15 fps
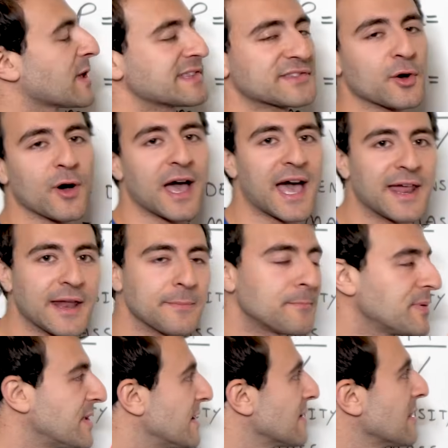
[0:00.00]
let's go ahead and
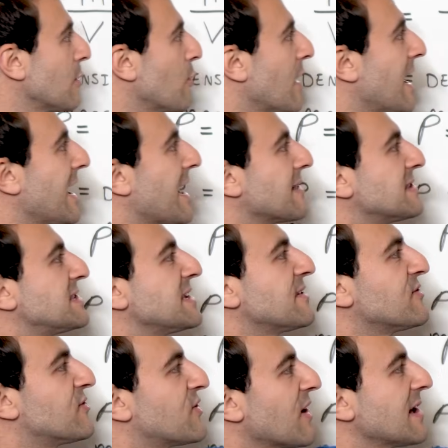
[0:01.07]
peel away and see
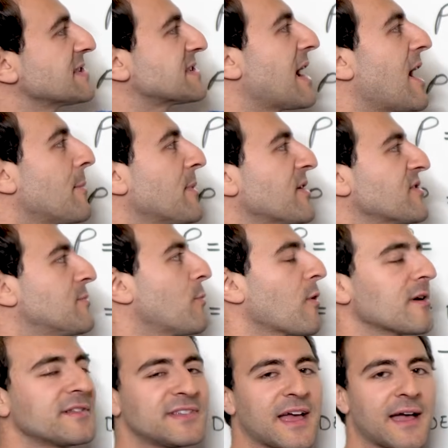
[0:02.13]
just how much
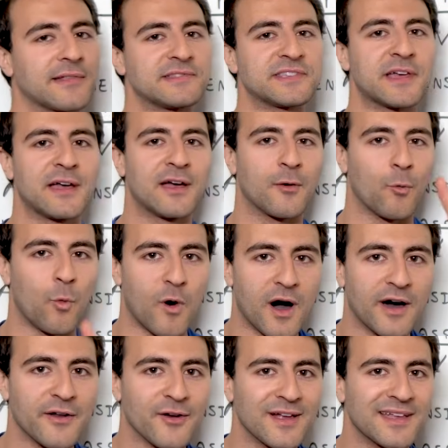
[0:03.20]
more dense
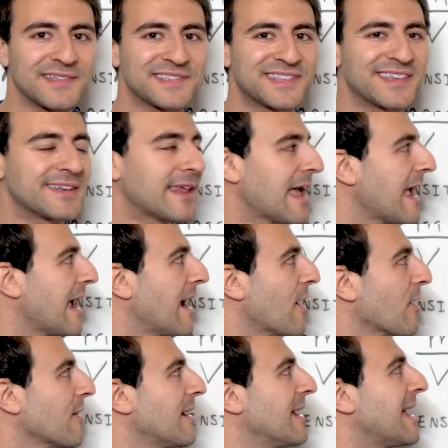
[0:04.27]
water is than
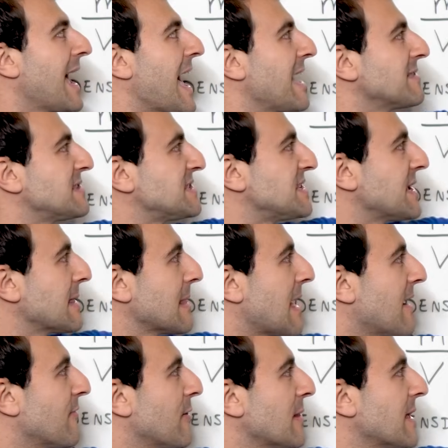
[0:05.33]
air at sea
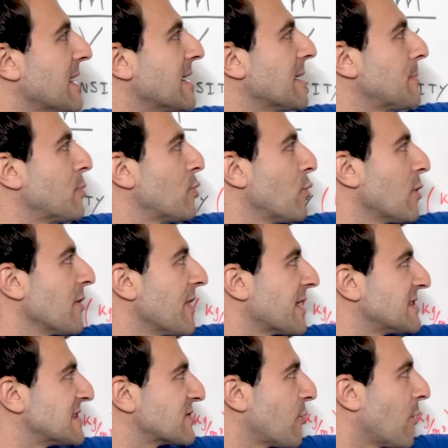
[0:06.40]
level in a pool
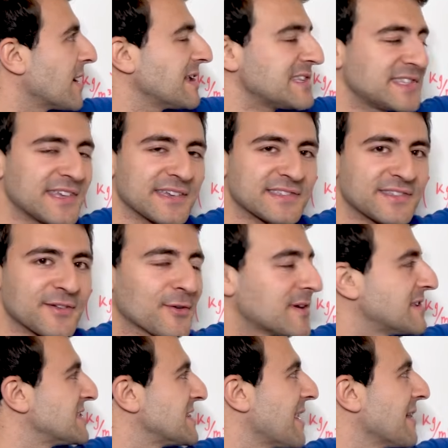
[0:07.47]
that's 26
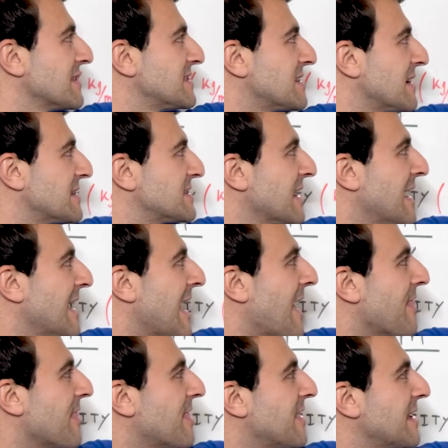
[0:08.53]
degrees Celsius,
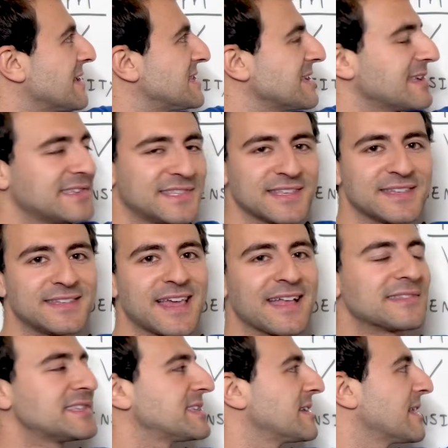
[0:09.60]
and this is the
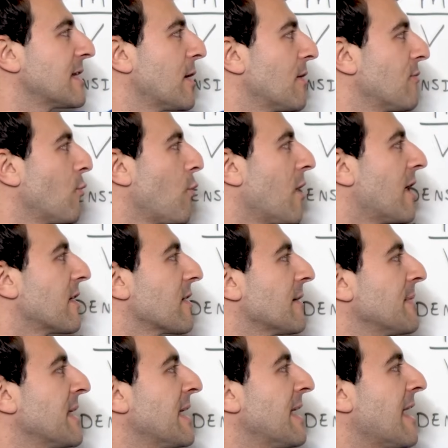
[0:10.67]
density of
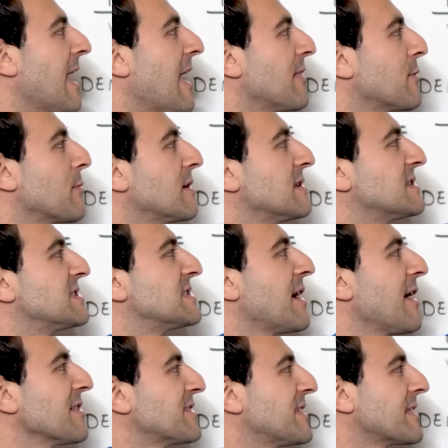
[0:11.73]
water, and the
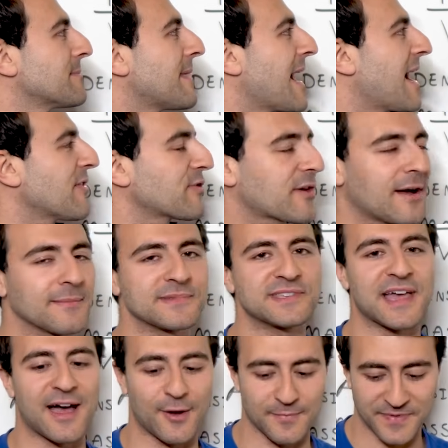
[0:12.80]
resulting math comes
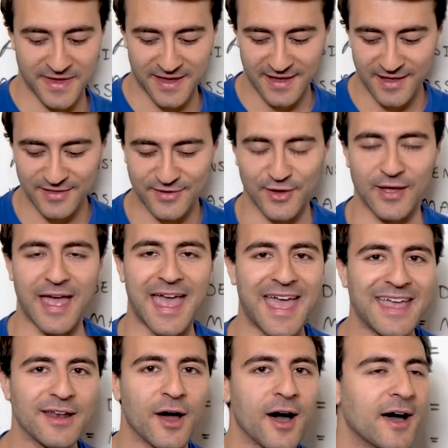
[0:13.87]
out to
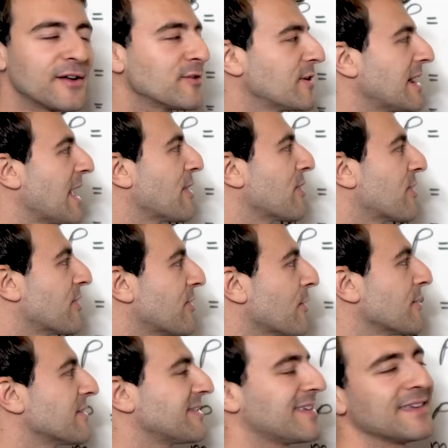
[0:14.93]

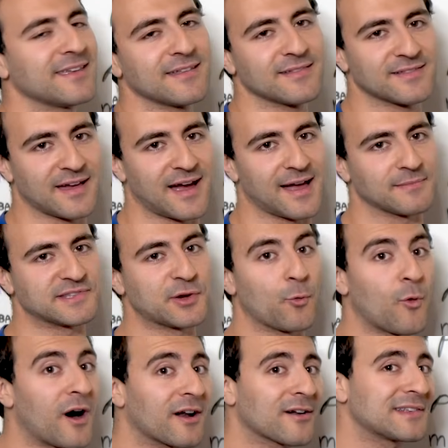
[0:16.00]
813 times. So
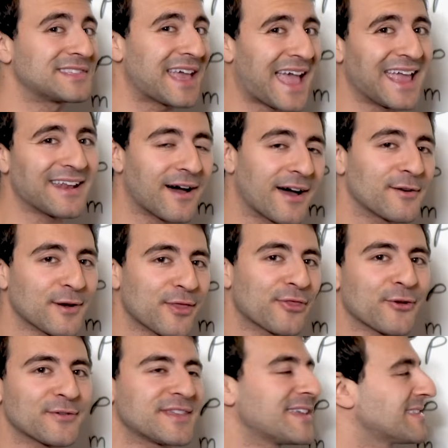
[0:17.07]
water is
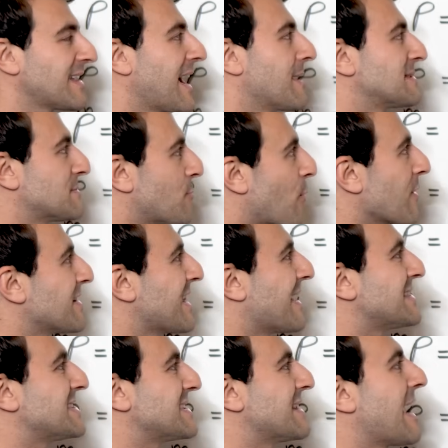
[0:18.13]
813 times more
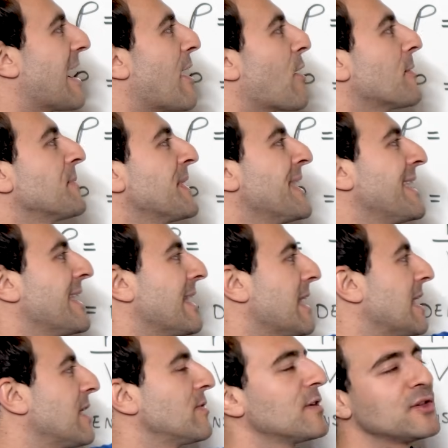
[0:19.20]
dense than air
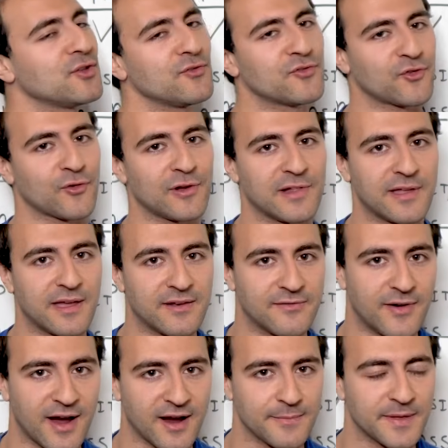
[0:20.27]
in the neutral
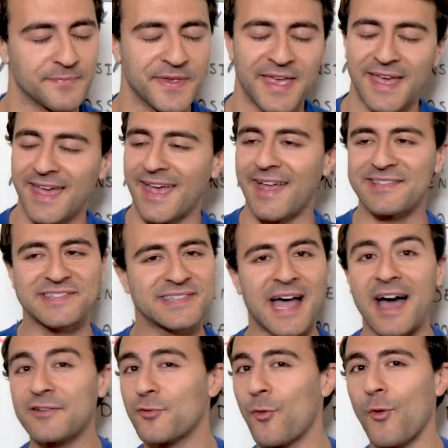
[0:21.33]
environment. It's
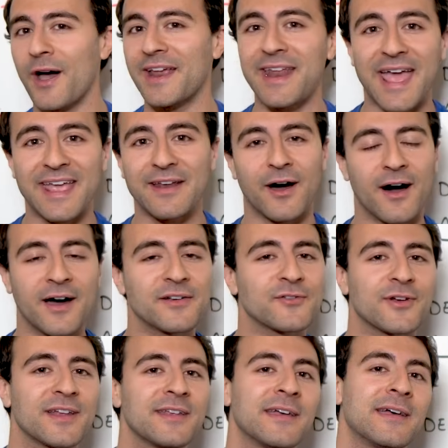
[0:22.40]
not quite
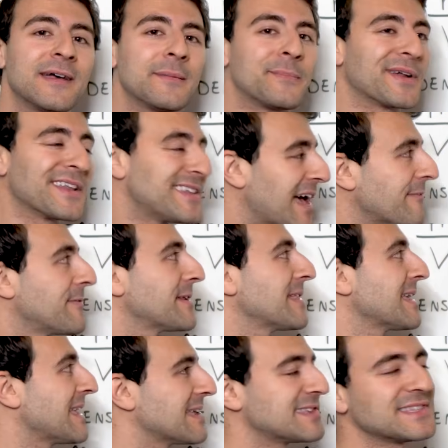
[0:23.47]
800, but it
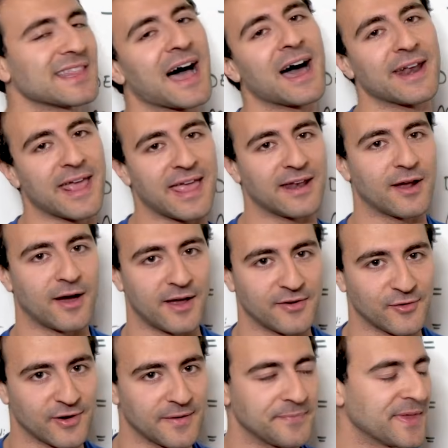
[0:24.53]
definitely is not
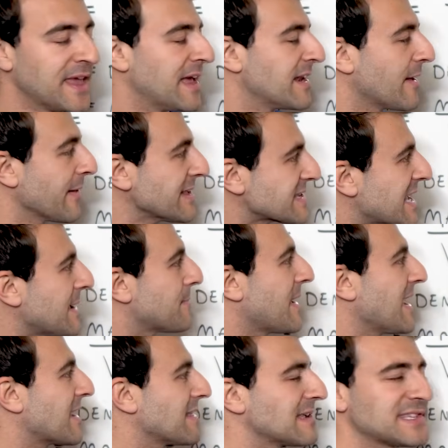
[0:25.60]
800. Now let's keep
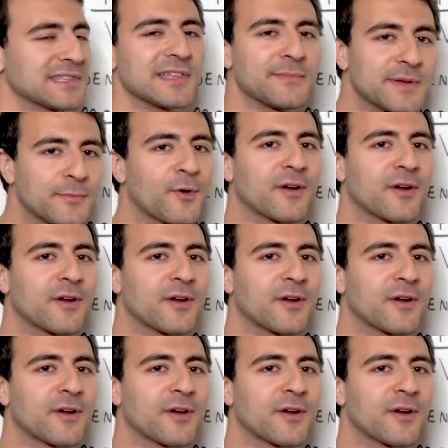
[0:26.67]
making this a little bit